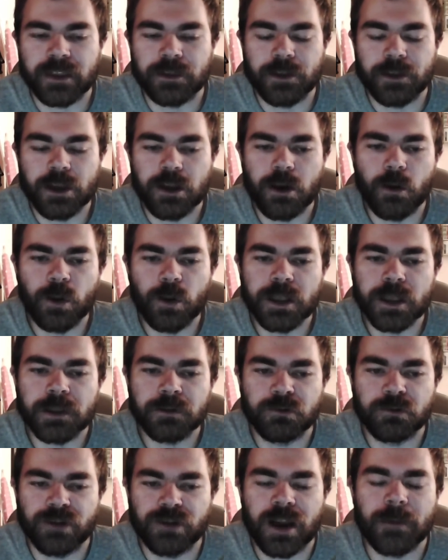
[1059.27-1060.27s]
The only
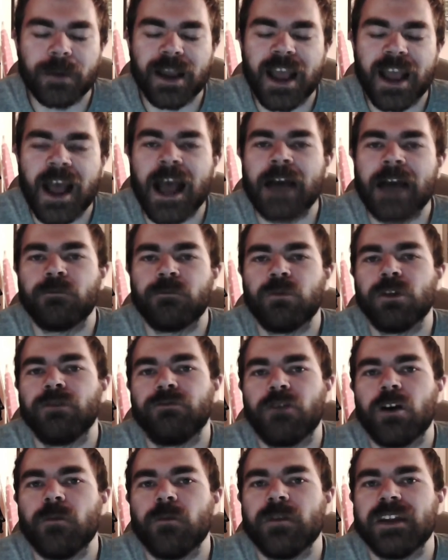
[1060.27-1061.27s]
gripe I have
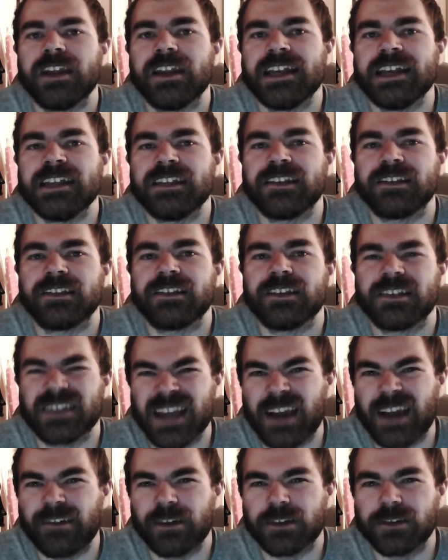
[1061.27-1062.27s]
with Roman is his
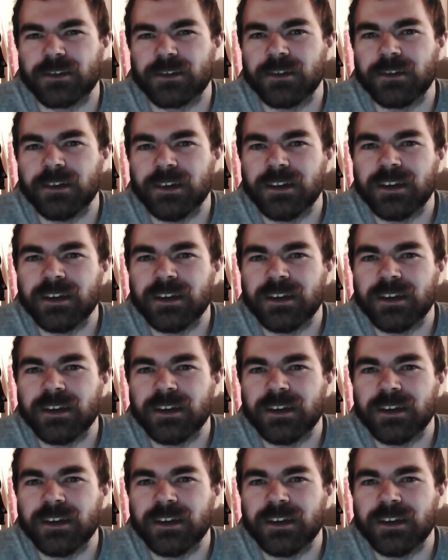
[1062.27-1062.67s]
character,